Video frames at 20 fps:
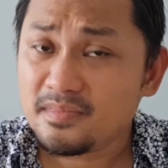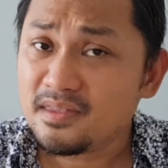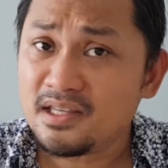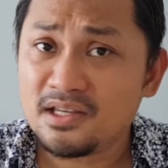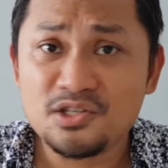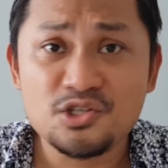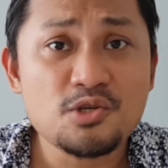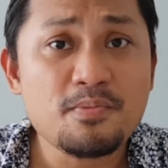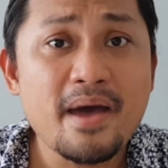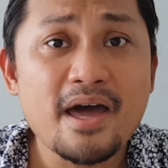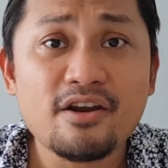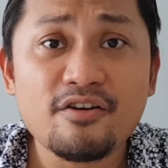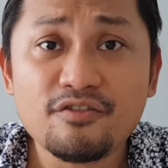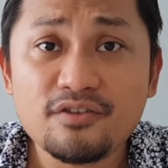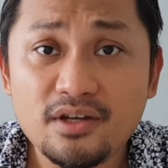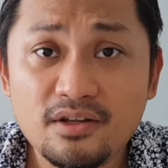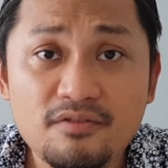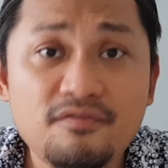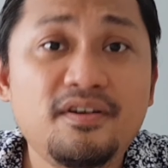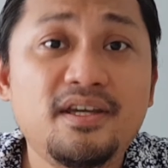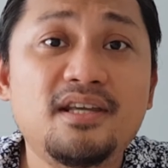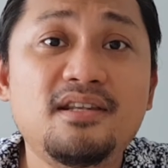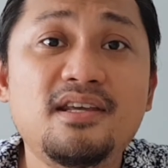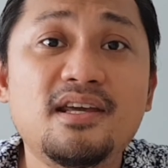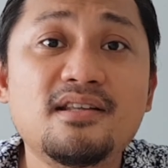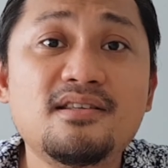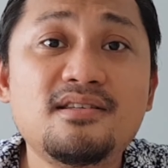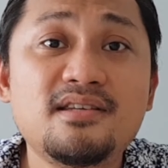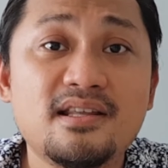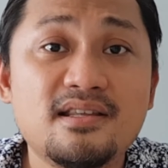It's a matter of
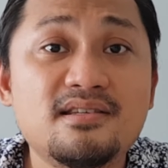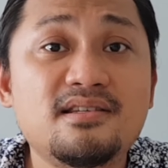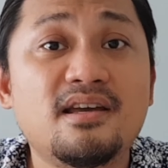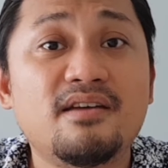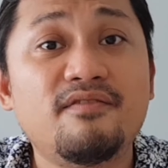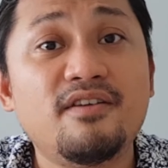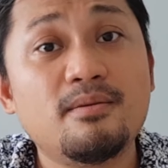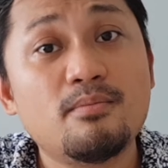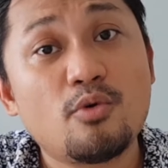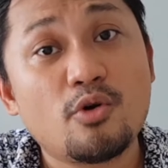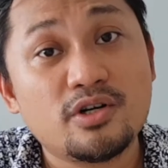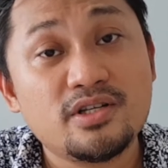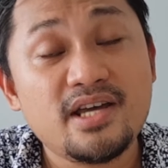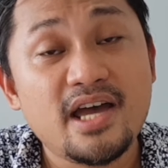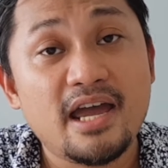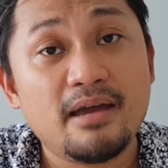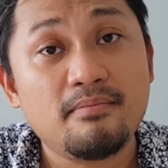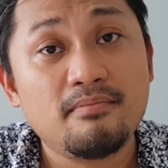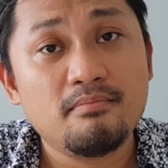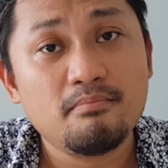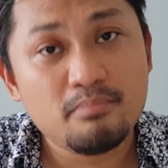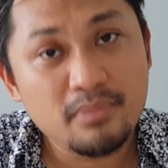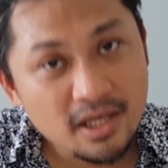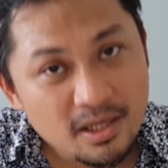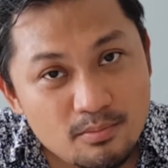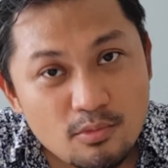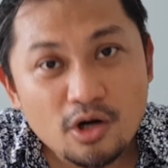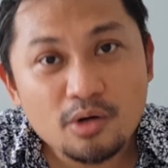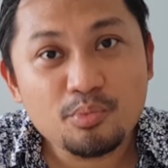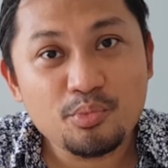convenience and saving more time,
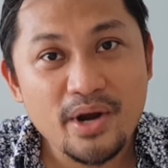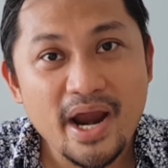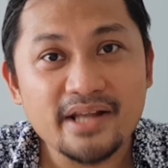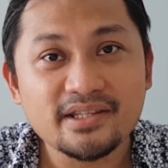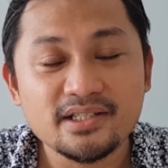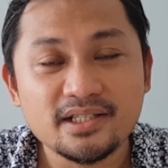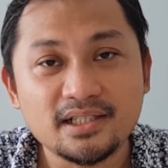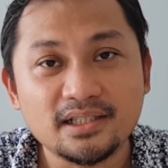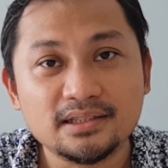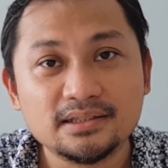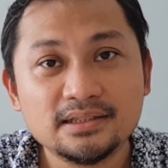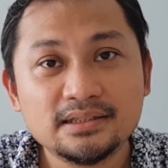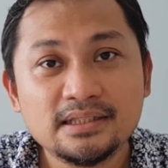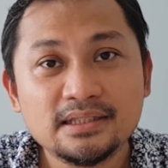being more practical.